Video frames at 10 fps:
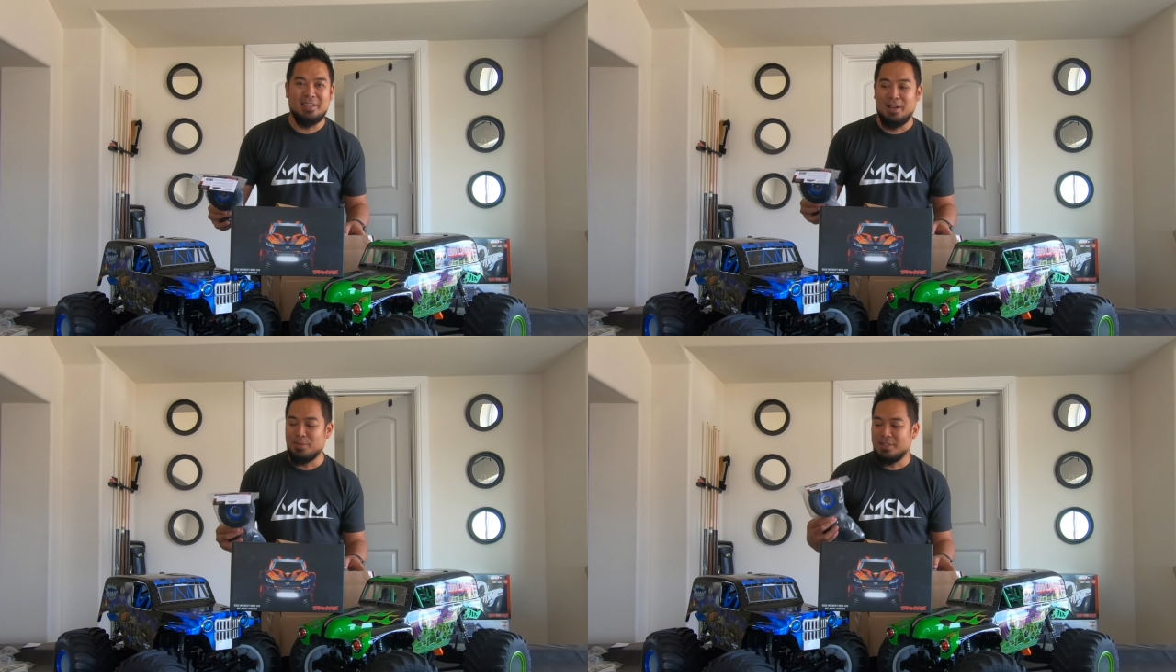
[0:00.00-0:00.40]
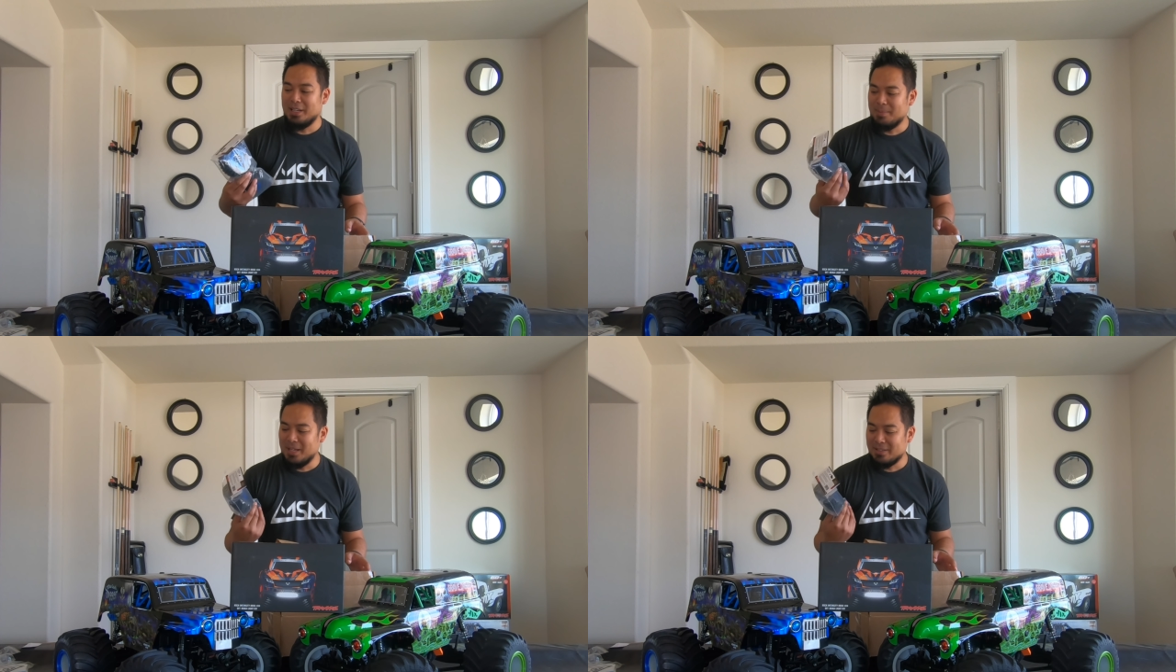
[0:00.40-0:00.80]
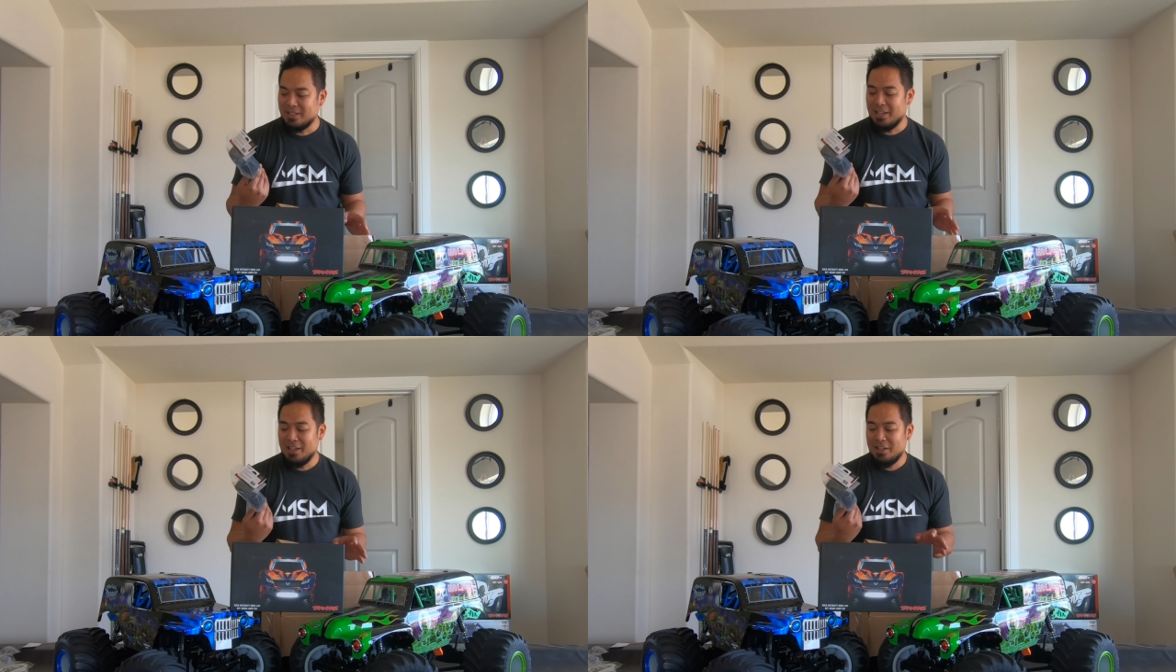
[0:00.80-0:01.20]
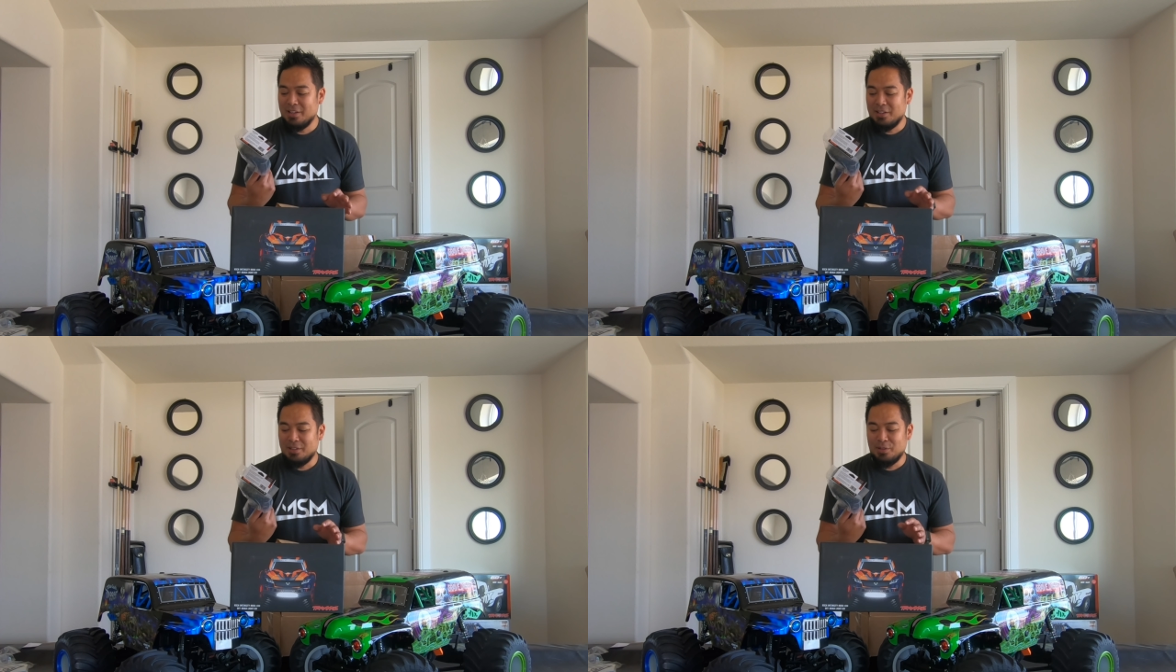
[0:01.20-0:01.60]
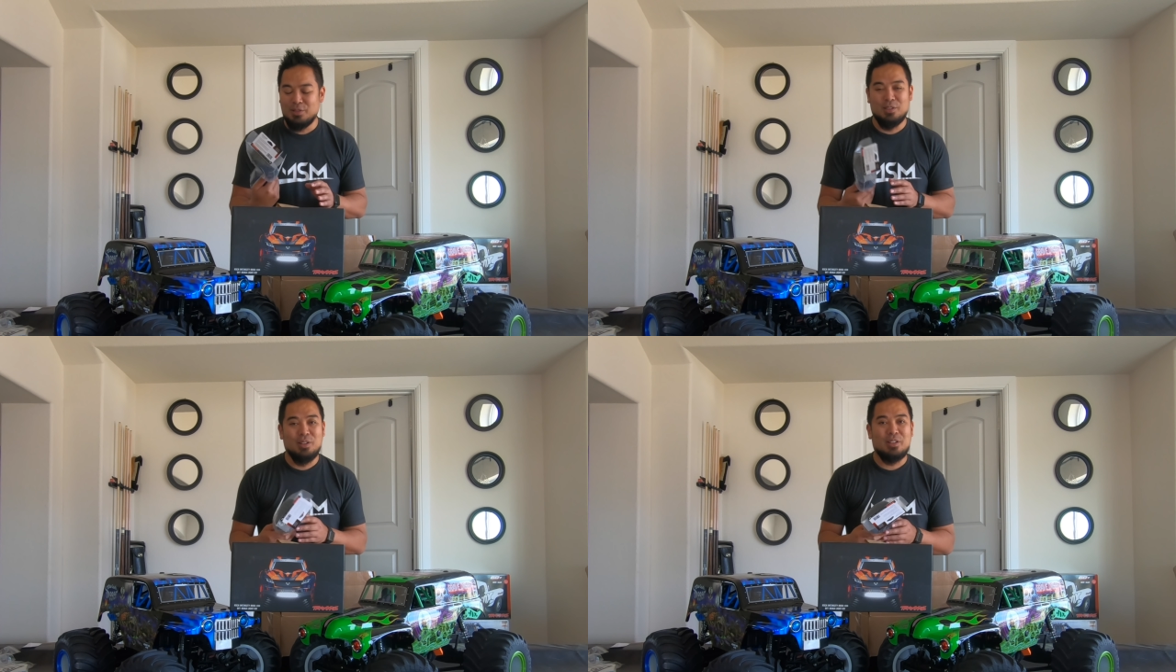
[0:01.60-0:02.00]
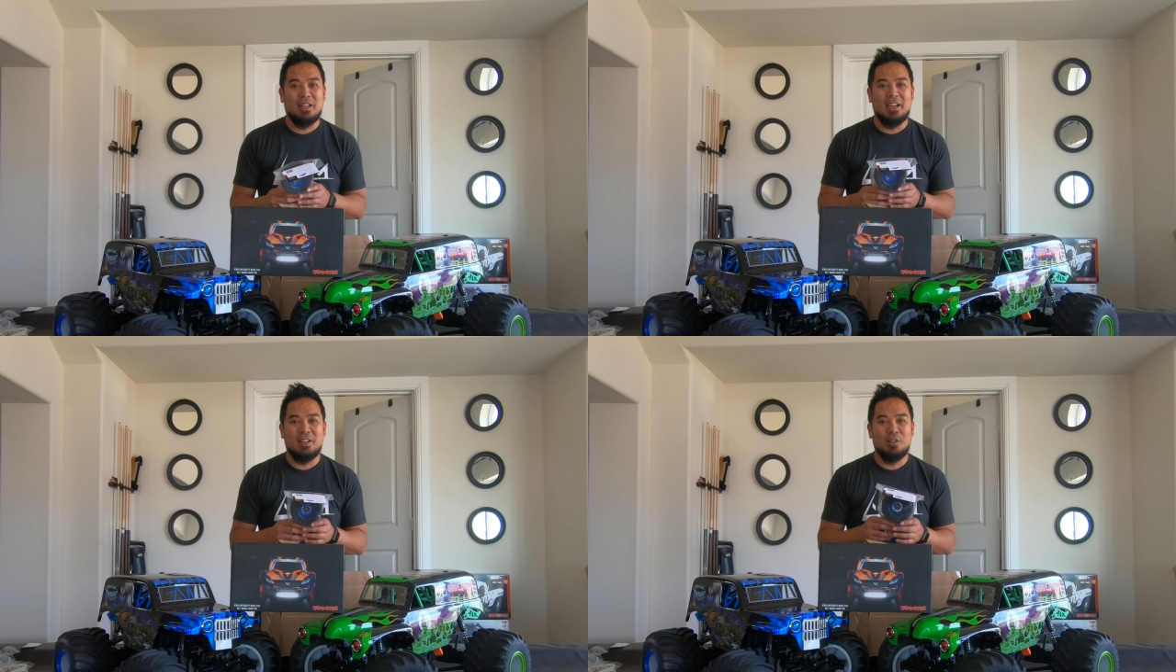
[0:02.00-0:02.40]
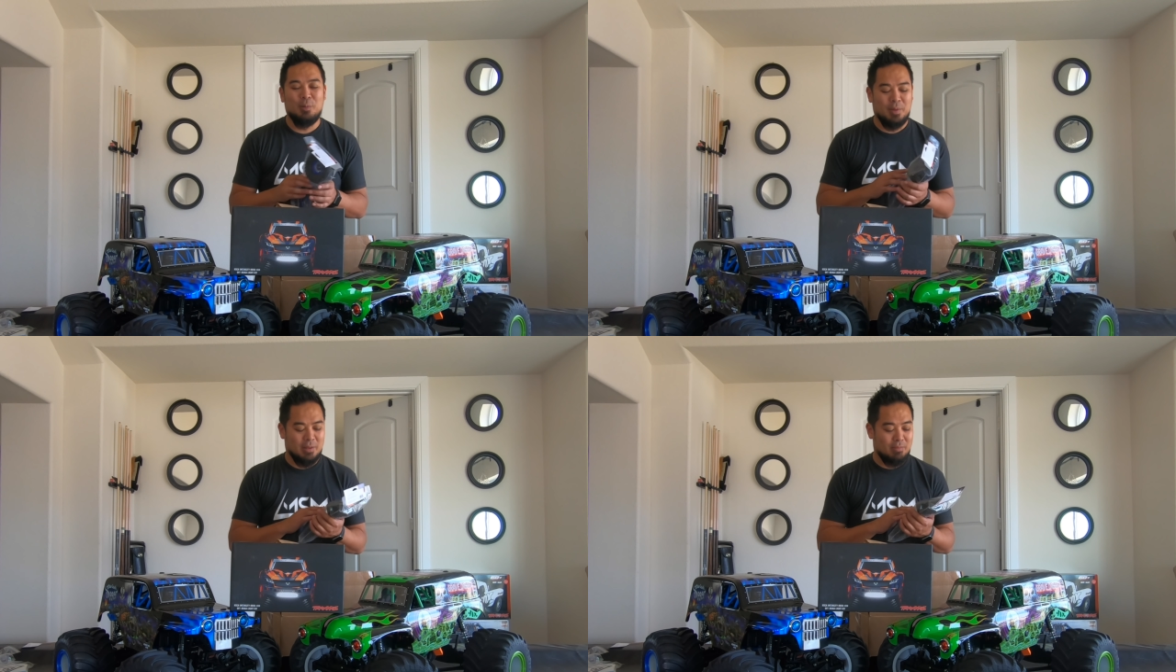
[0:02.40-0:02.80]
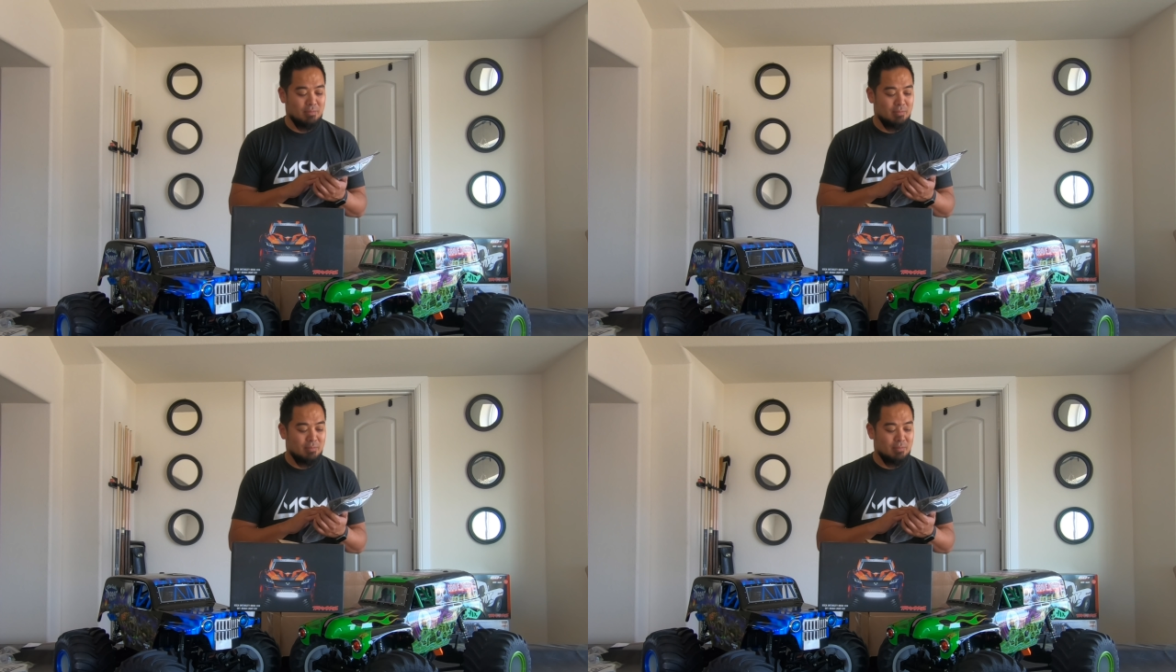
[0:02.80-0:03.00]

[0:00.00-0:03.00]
I was thinking in my head, I was like, those look like aluminum.